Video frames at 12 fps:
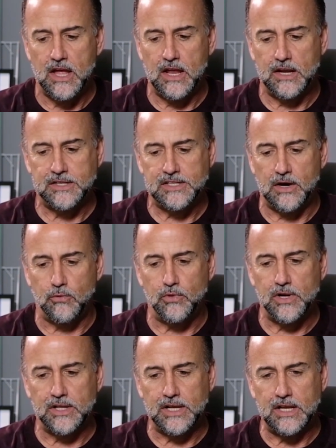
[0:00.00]
it uh,
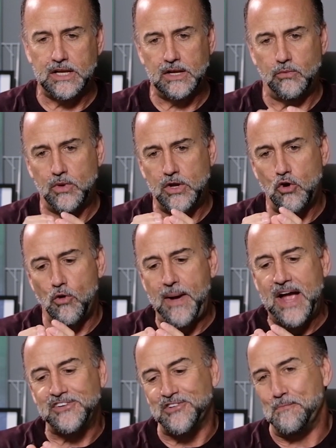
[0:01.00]
really, we can go
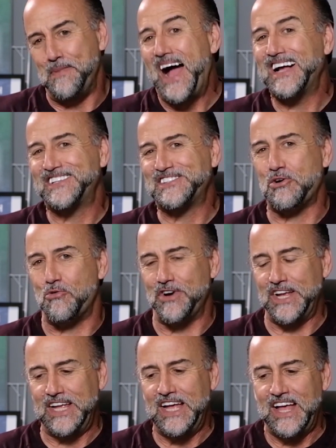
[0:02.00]
back to a
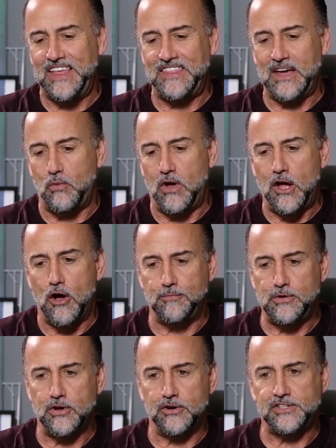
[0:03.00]
backstory that will
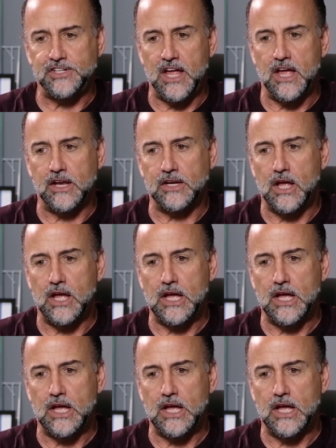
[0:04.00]
help you understand,